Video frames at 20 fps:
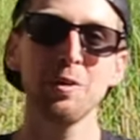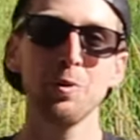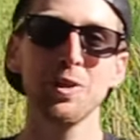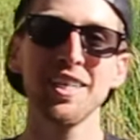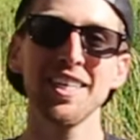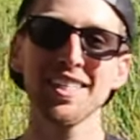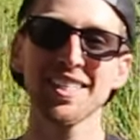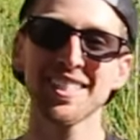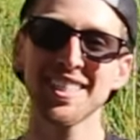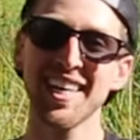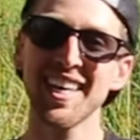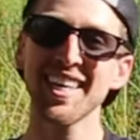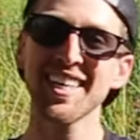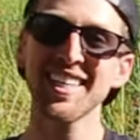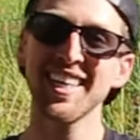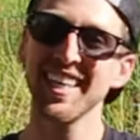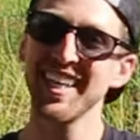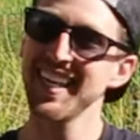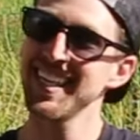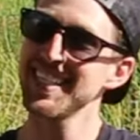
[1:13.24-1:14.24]
With this
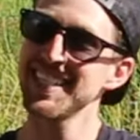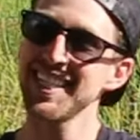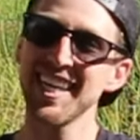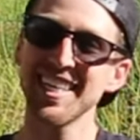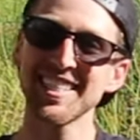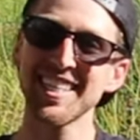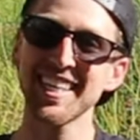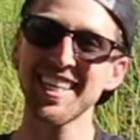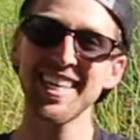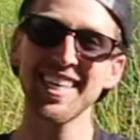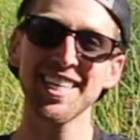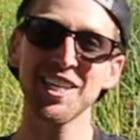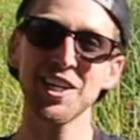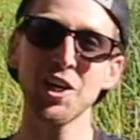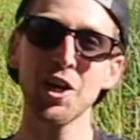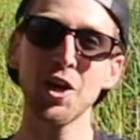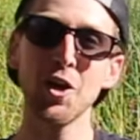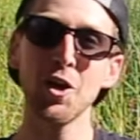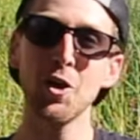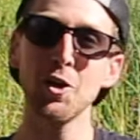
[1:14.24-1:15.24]
thing, it says it can
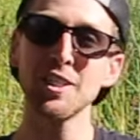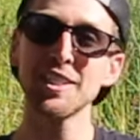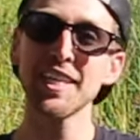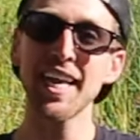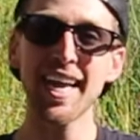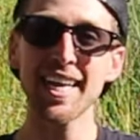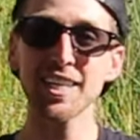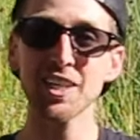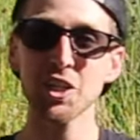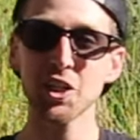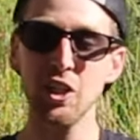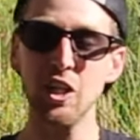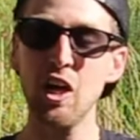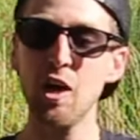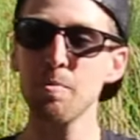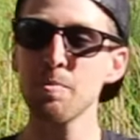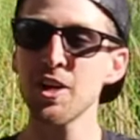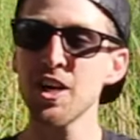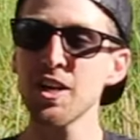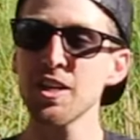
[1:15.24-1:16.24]
go 10
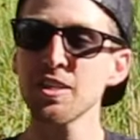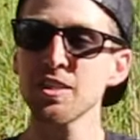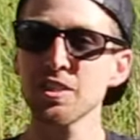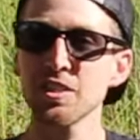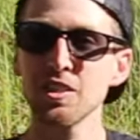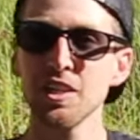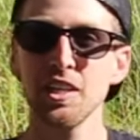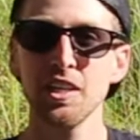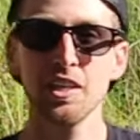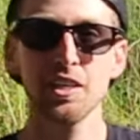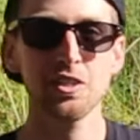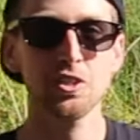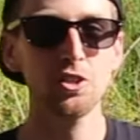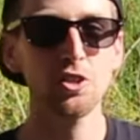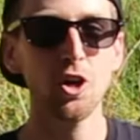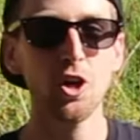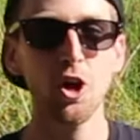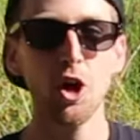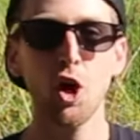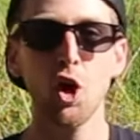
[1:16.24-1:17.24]
kilometers,
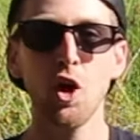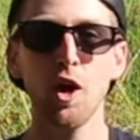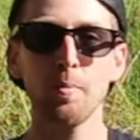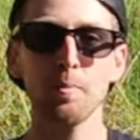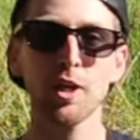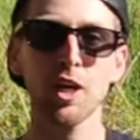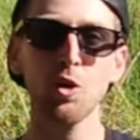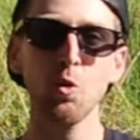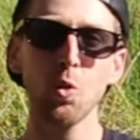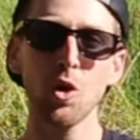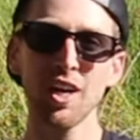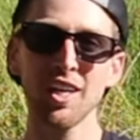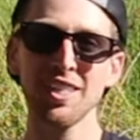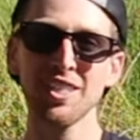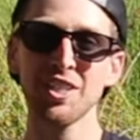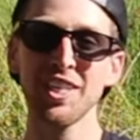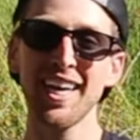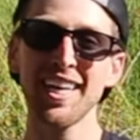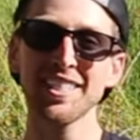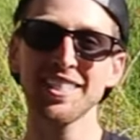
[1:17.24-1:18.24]
so I'm gonna wanna
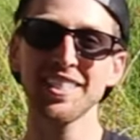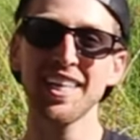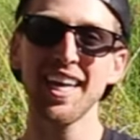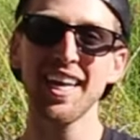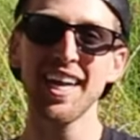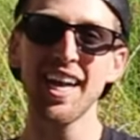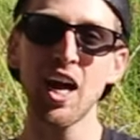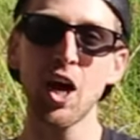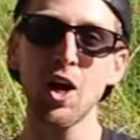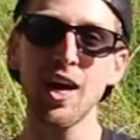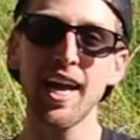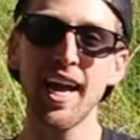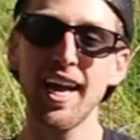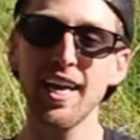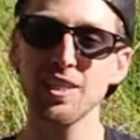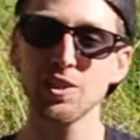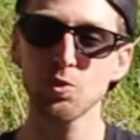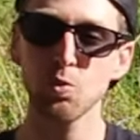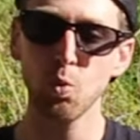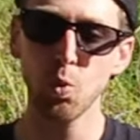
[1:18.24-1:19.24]
test that out
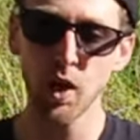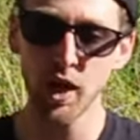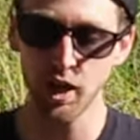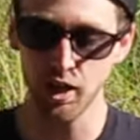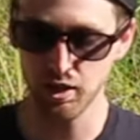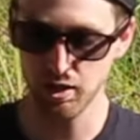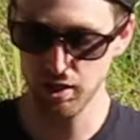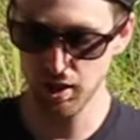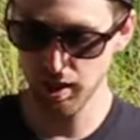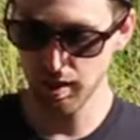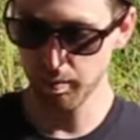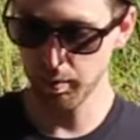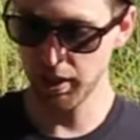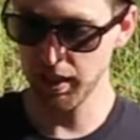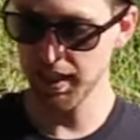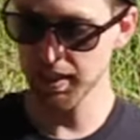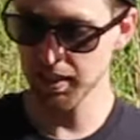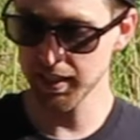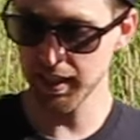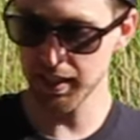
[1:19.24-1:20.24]
as well. But
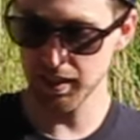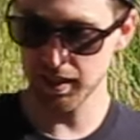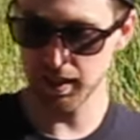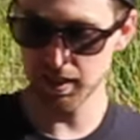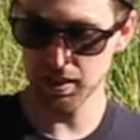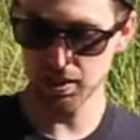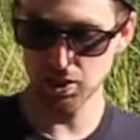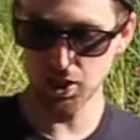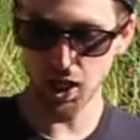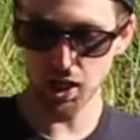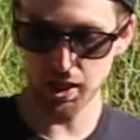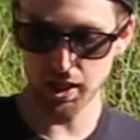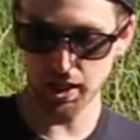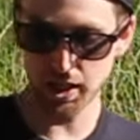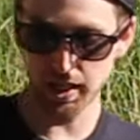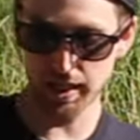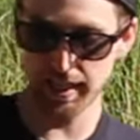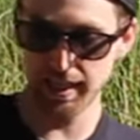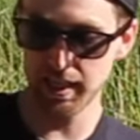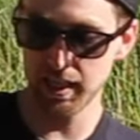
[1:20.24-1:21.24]
let's get this
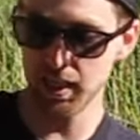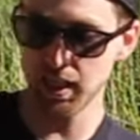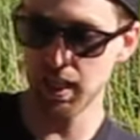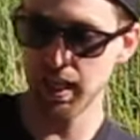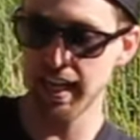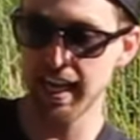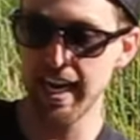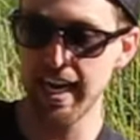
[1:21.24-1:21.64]
sucker in the